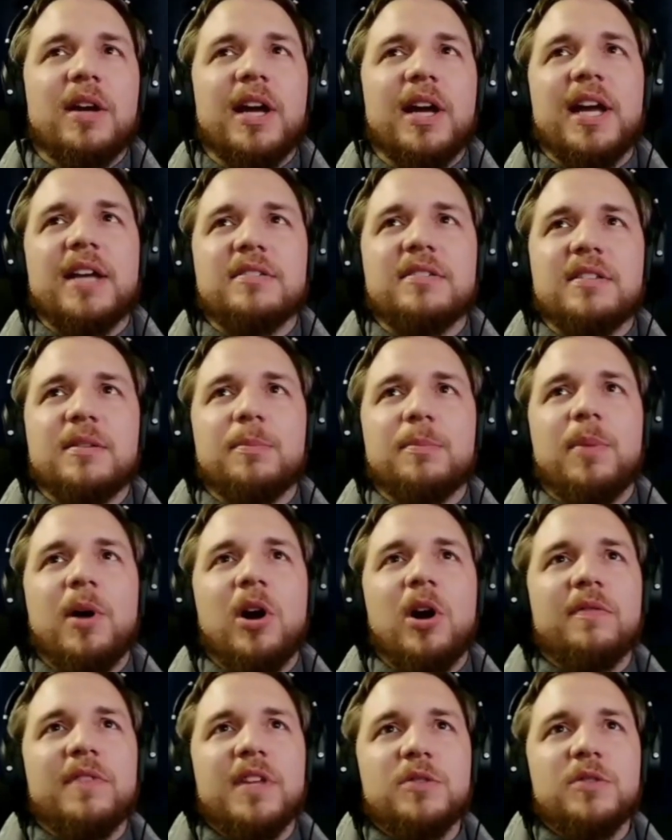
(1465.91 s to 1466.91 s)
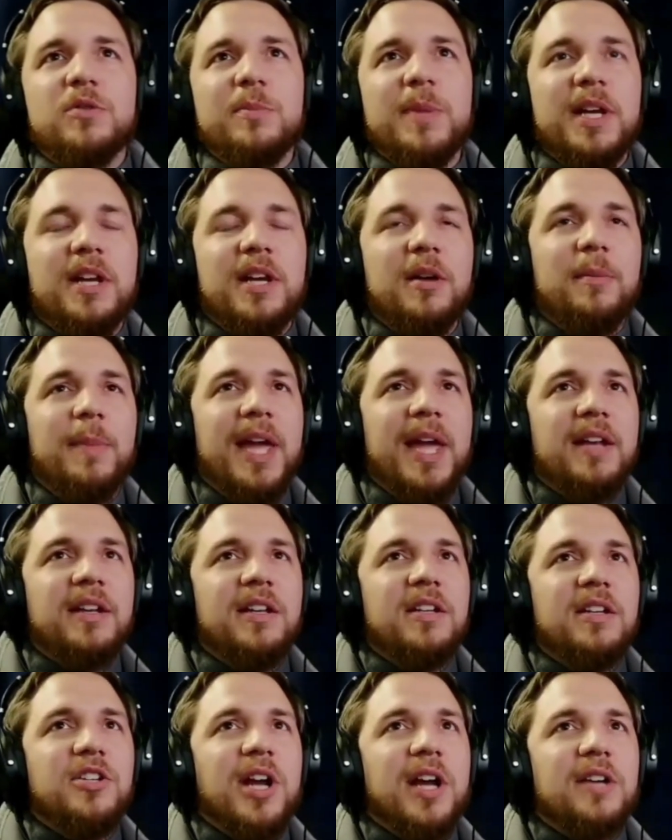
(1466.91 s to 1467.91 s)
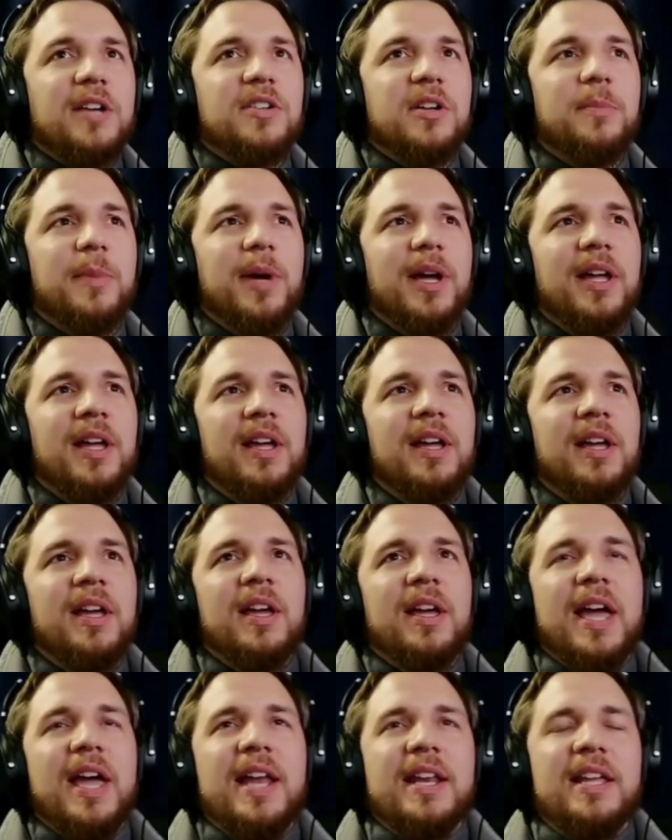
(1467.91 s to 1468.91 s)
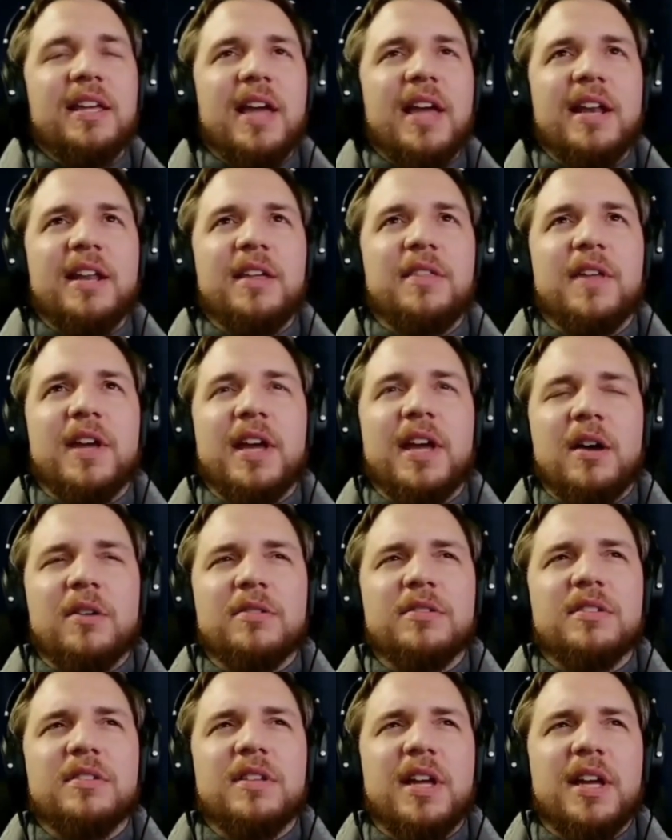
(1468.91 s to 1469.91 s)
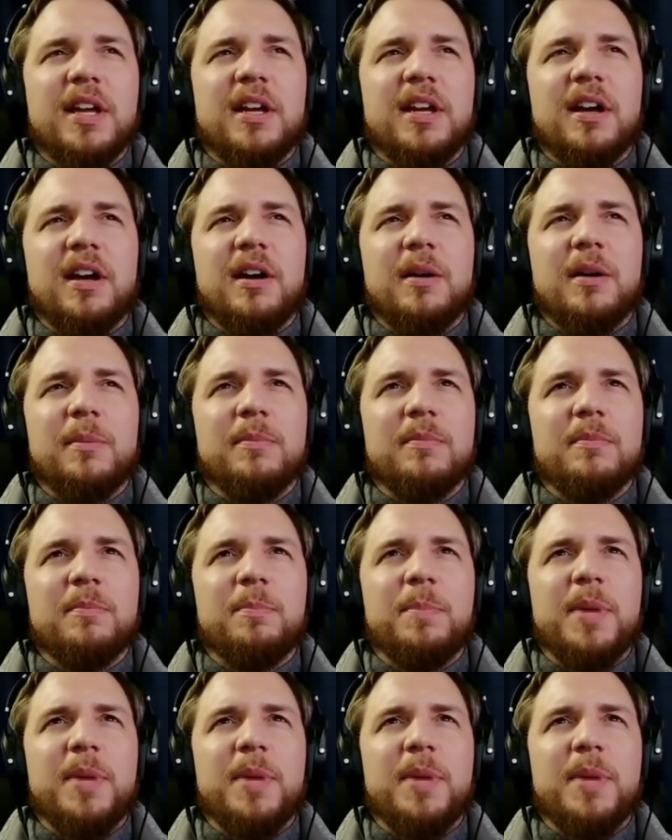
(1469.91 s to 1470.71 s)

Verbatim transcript: I guess part of this would be command injection, but any anything else like um,